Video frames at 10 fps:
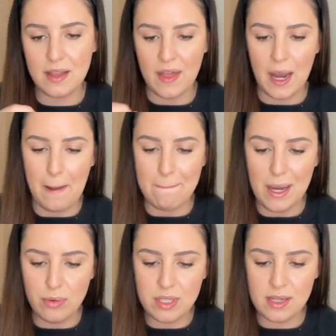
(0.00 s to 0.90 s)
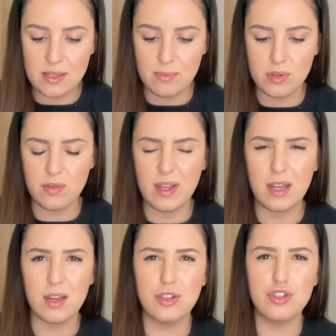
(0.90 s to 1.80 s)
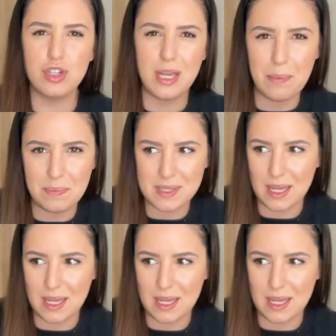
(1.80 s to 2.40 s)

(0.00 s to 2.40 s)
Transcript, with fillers: that I melted some sort of like chips.